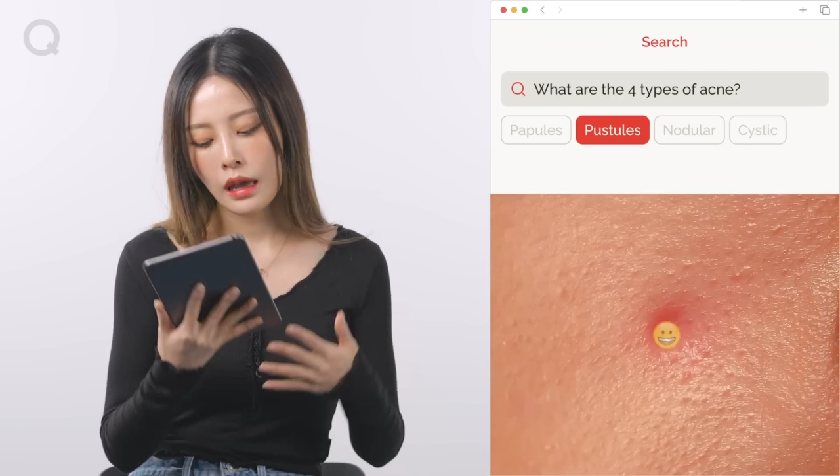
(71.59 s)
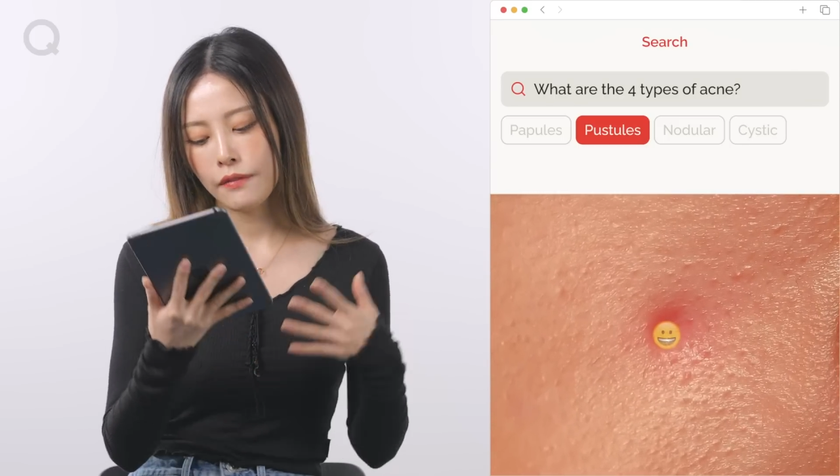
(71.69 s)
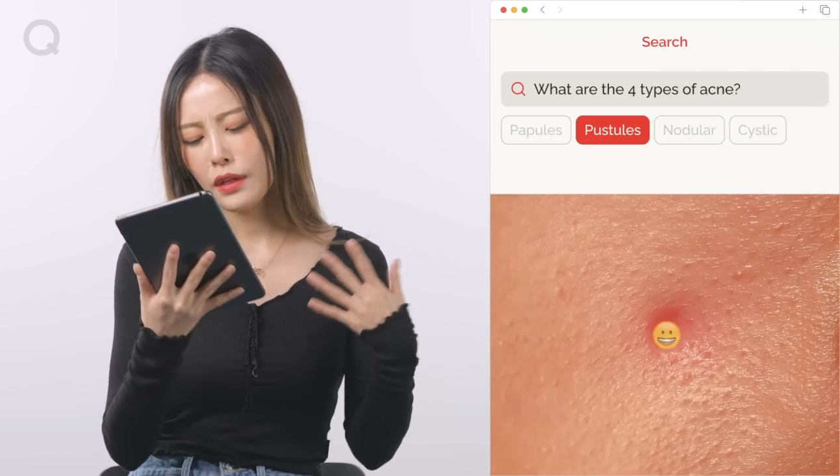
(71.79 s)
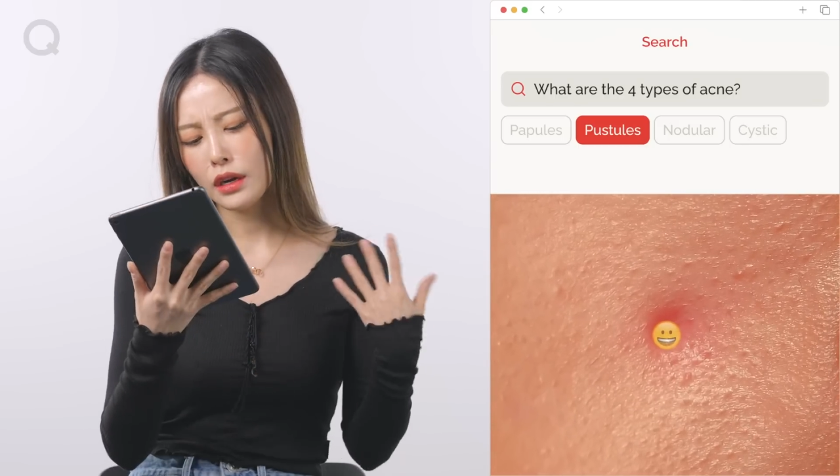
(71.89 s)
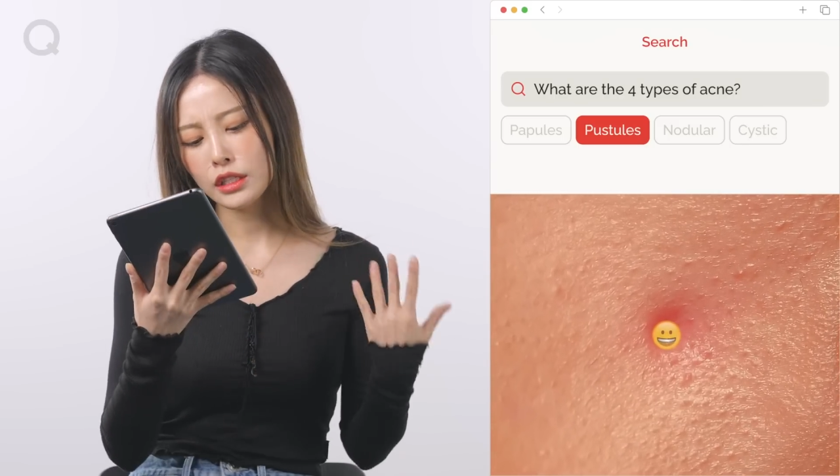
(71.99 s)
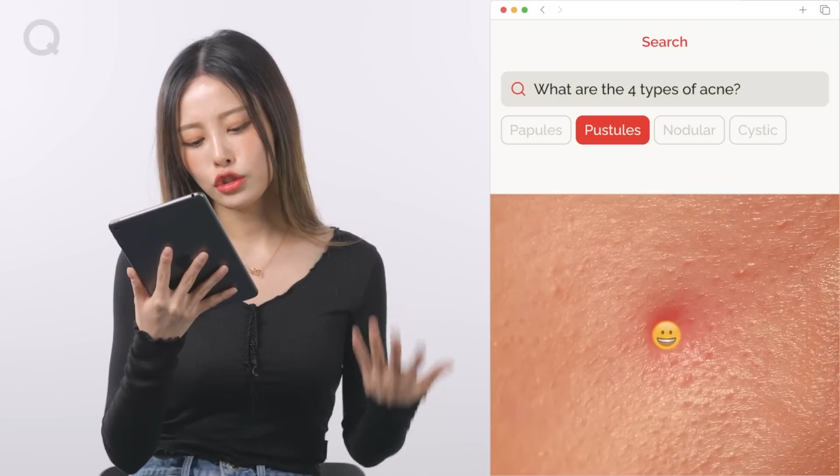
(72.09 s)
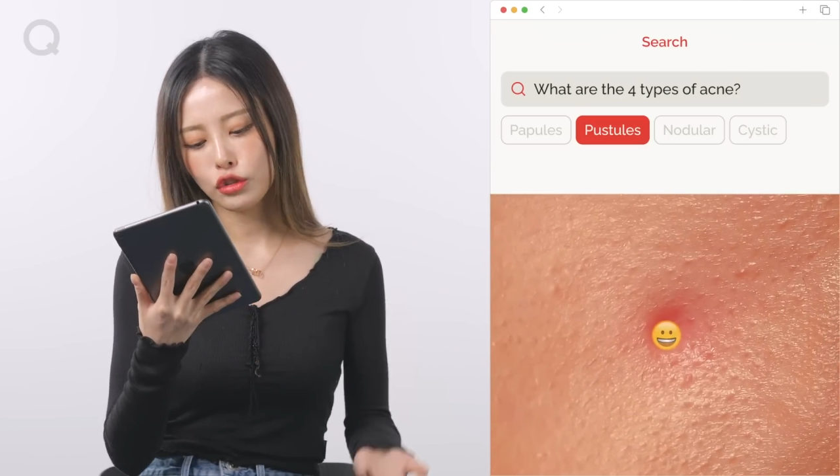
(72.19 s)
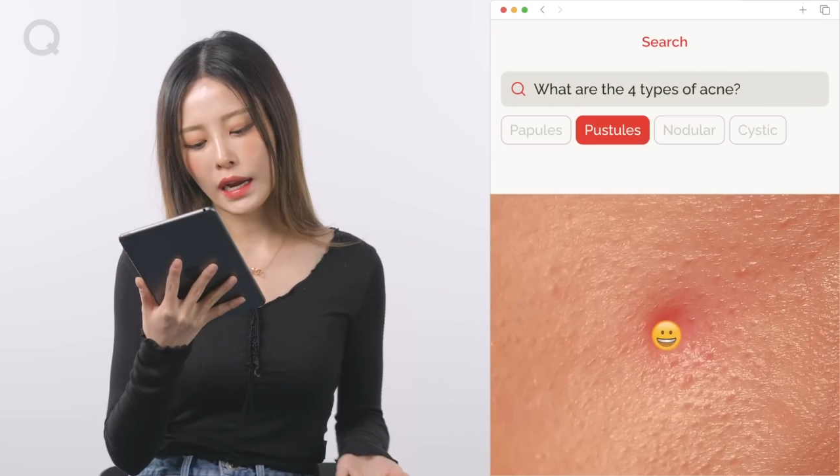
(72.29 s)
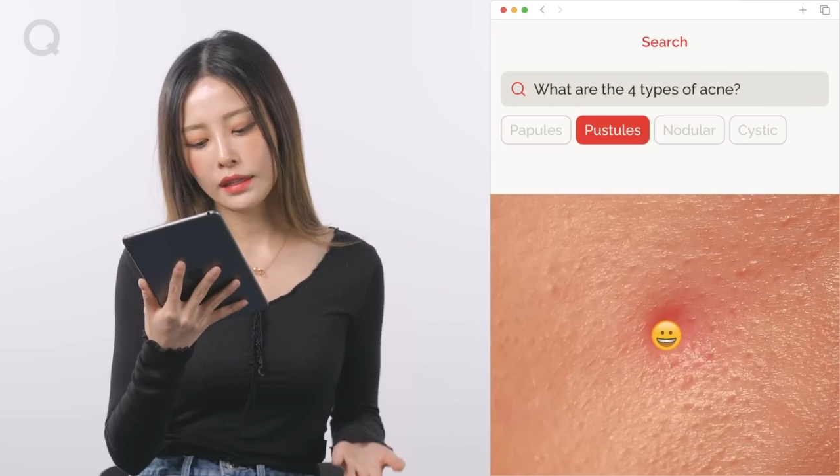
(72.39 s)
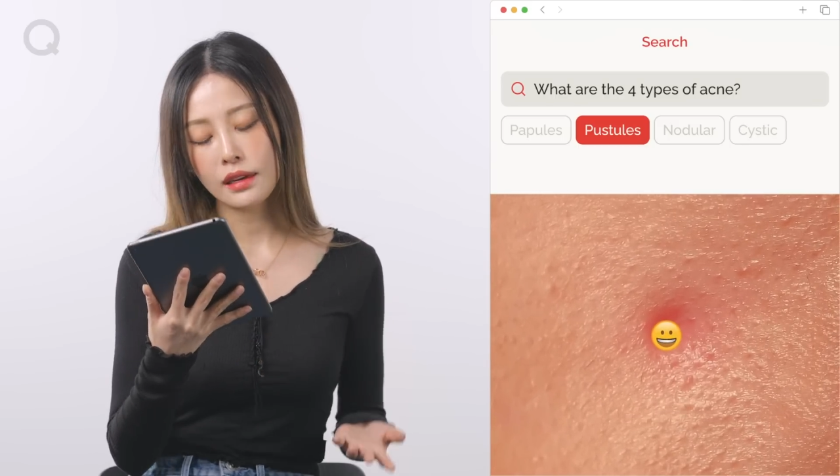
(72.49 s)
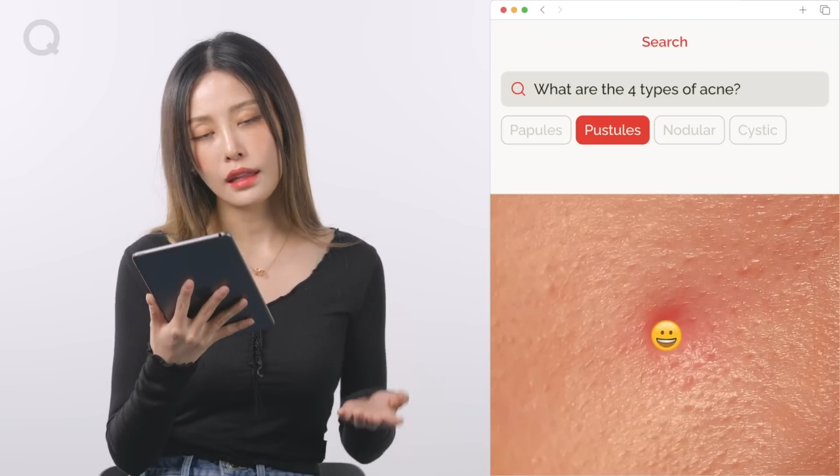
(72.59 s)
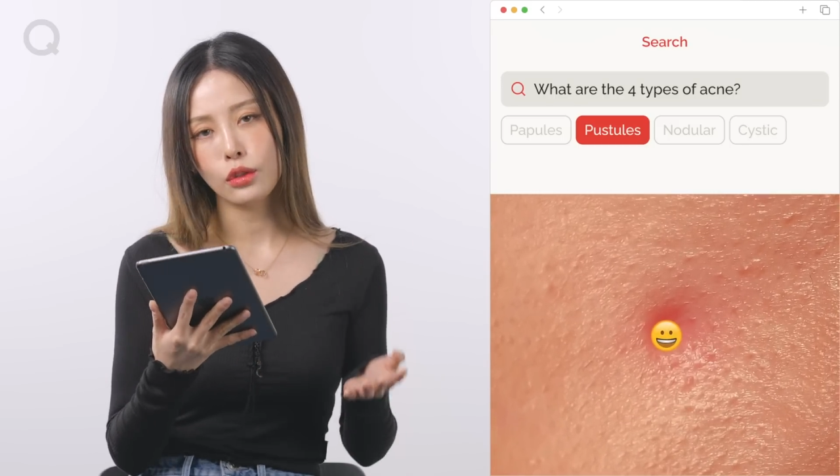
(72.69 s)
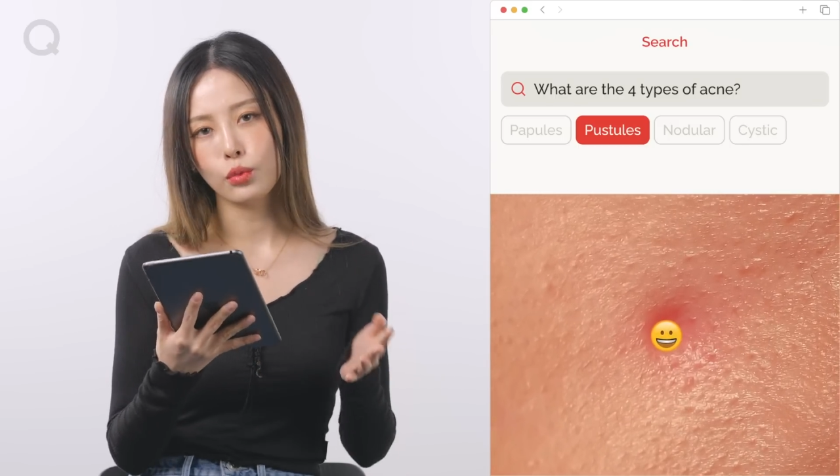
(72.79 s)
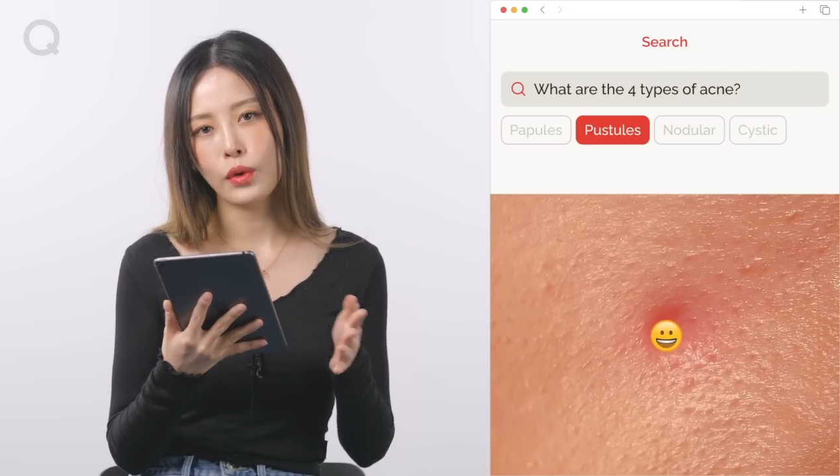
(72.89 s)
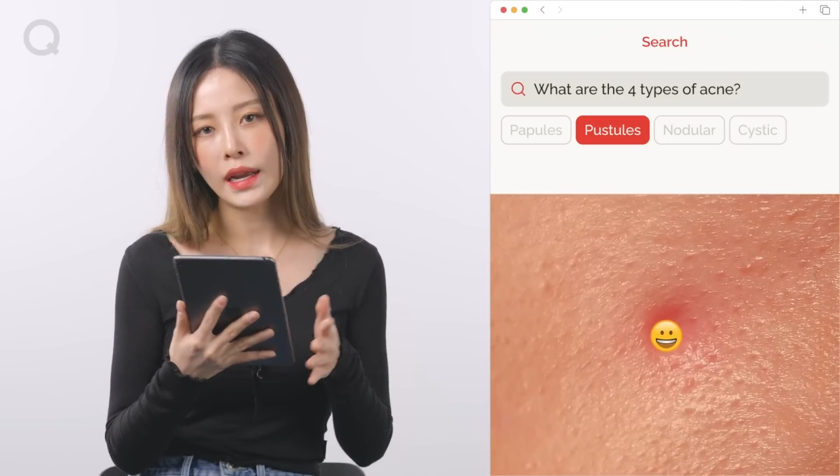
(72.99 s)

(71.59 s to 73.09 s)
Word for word: If they're extracted at the